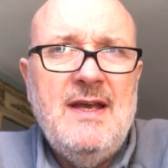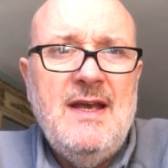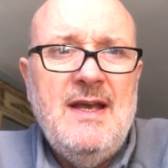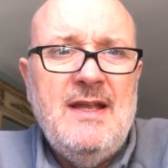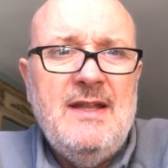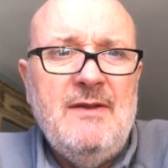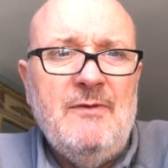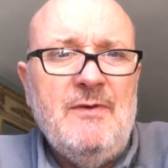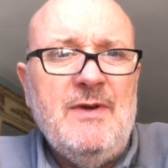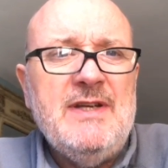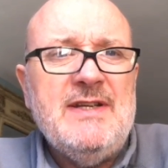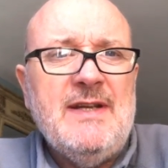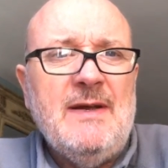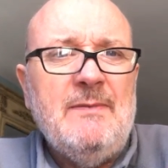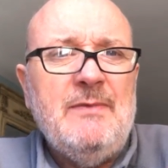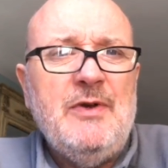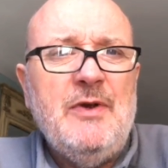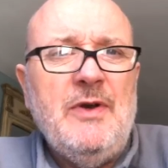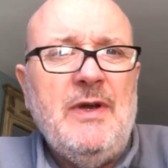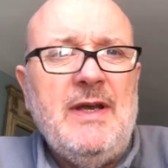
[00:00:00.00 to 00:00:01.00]
The reason I'm
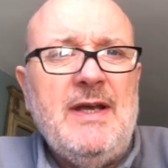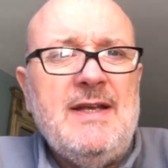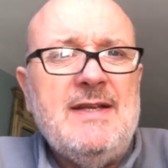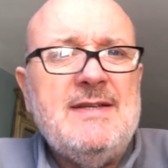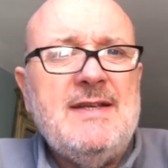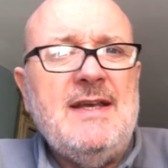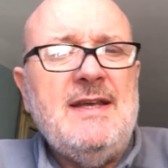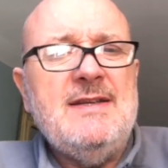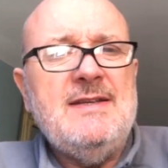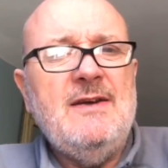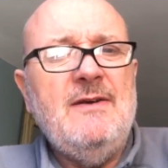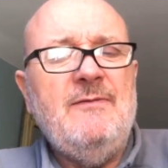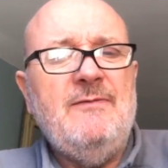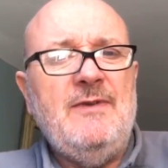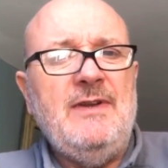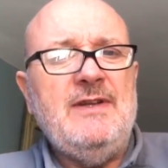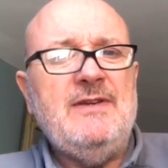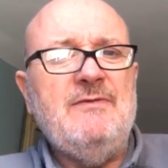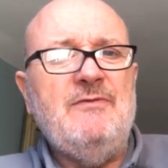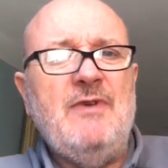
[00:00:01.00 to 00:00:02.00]
doing it is
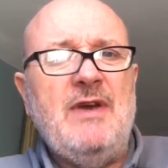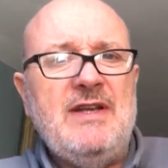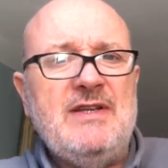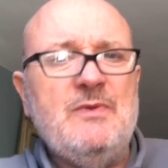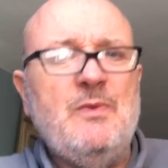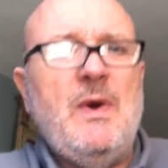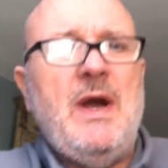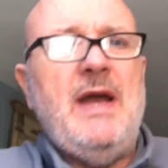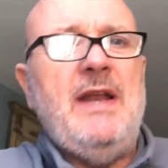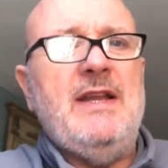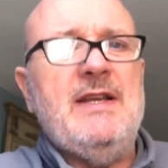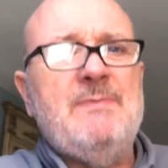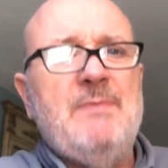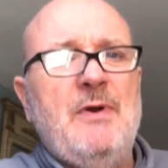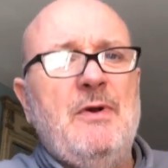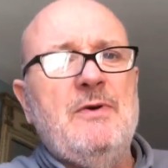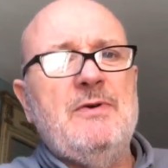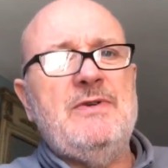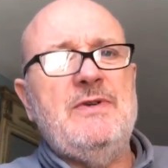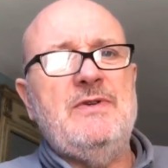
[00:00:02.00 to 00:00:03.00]
hopefully to raise awareness, but
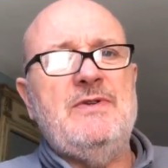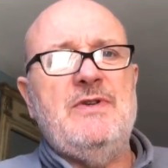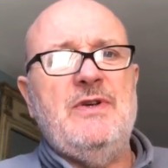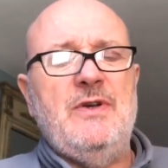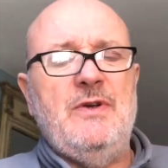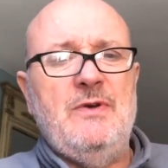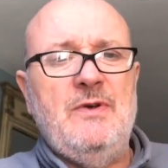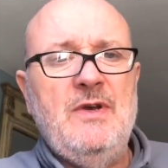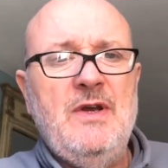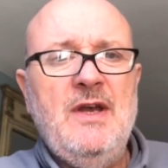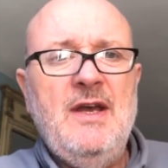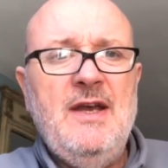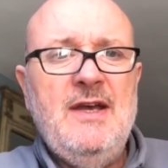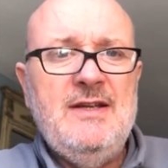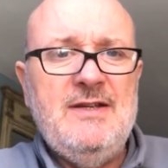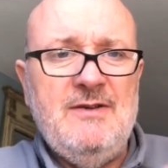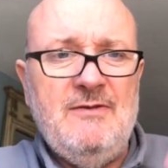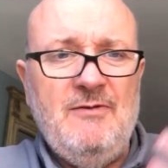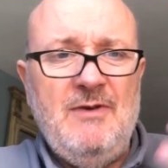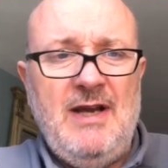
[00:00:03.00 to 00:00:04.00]
also to
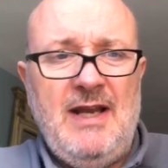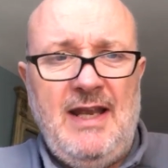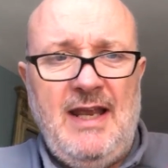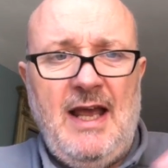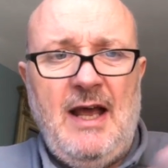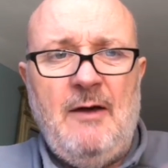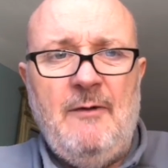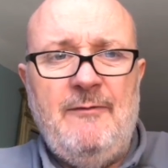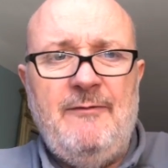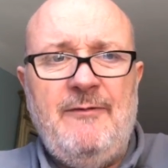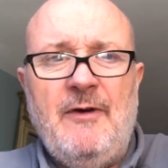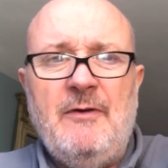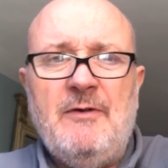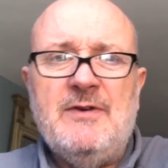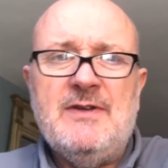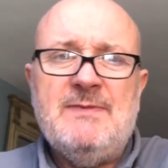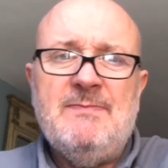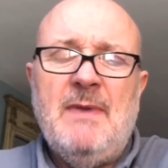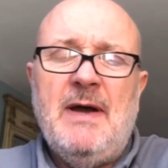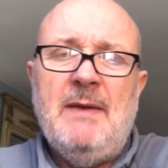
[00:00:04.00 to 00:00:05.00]
really help
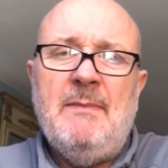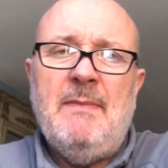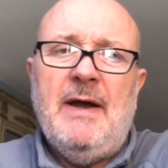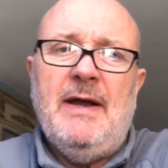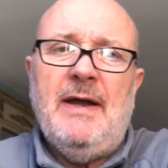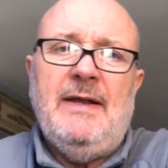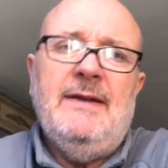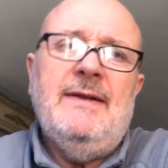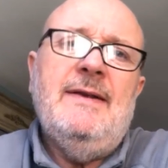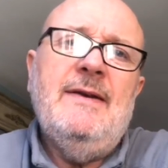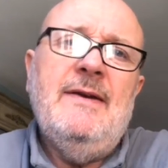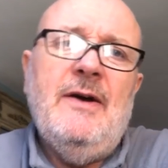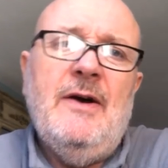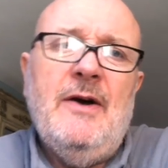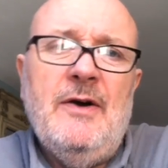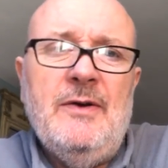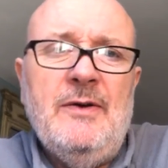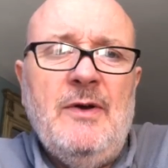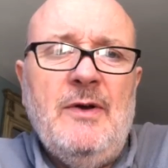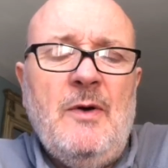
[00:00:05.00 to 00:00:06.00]
focus my mind
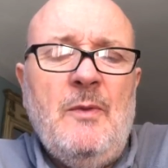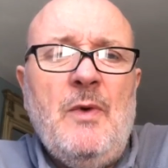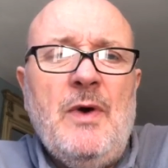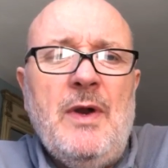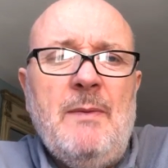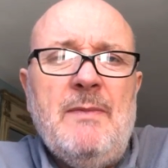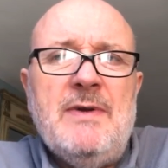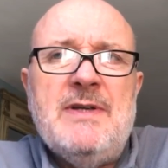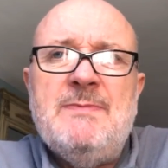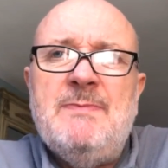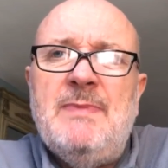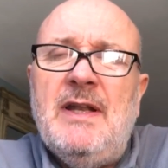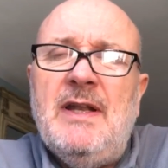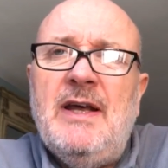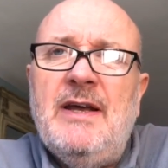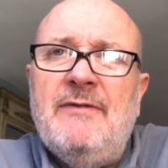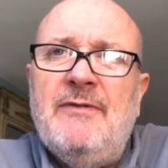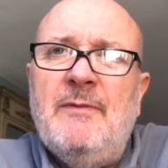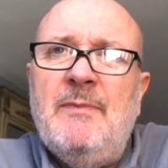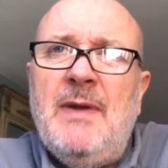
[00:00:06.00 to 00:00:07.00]
on what it must be
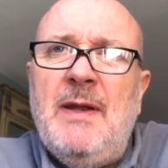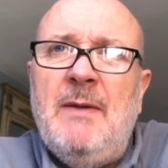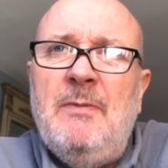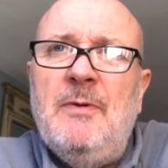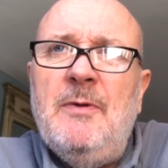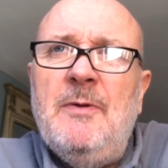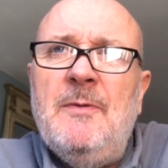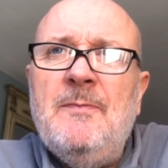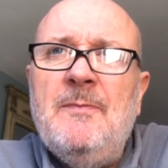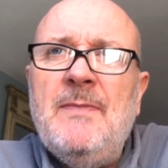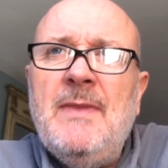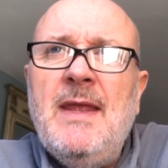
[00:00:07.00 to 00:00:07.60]
like for people.